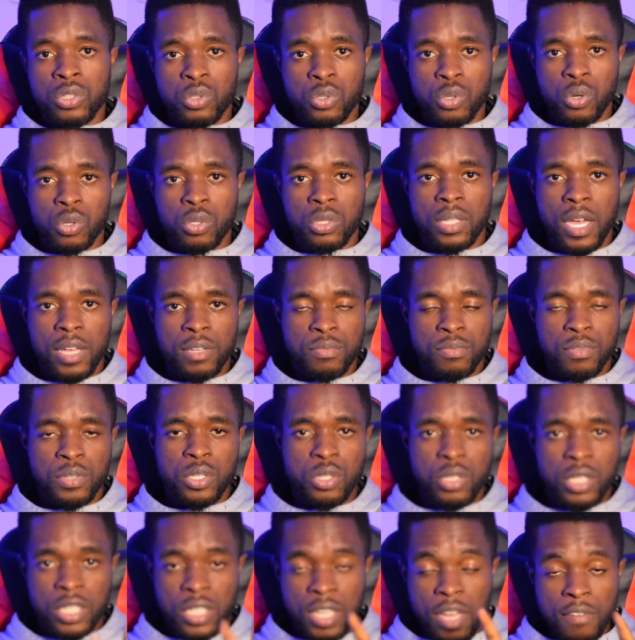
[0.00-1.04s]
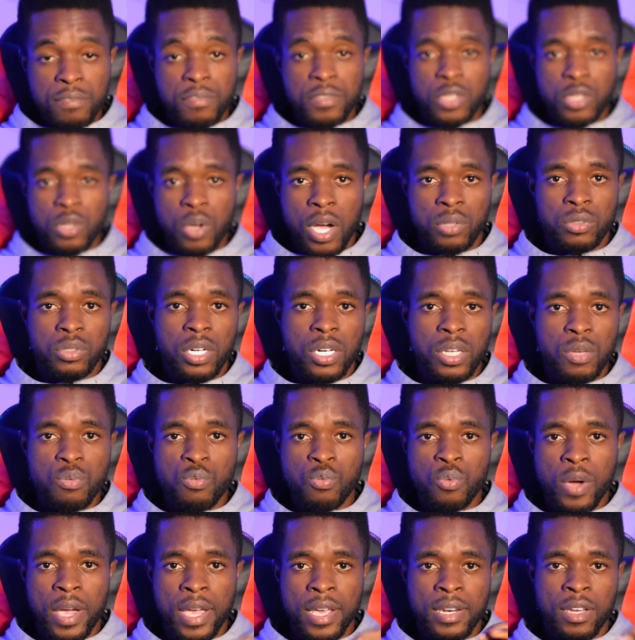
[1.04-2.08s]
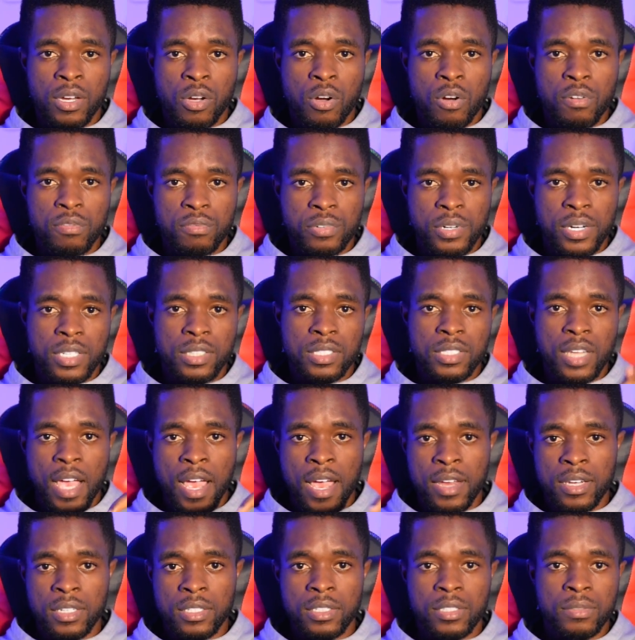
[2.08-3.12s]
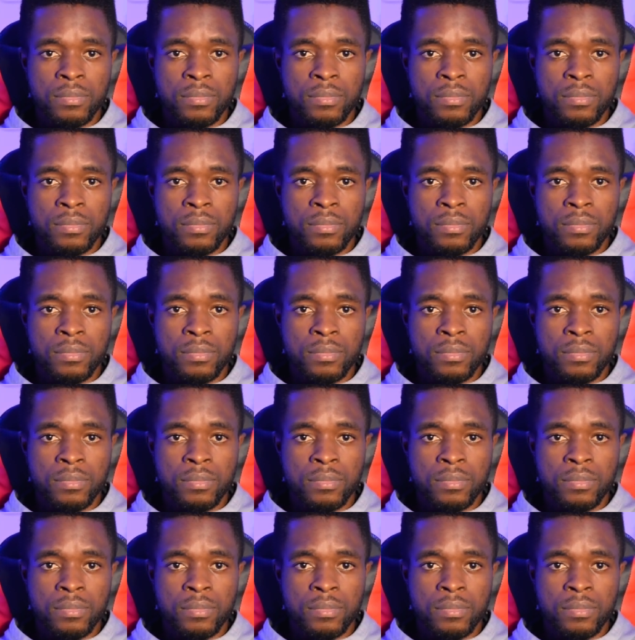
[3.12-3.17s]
So in that video actually we were in the conference and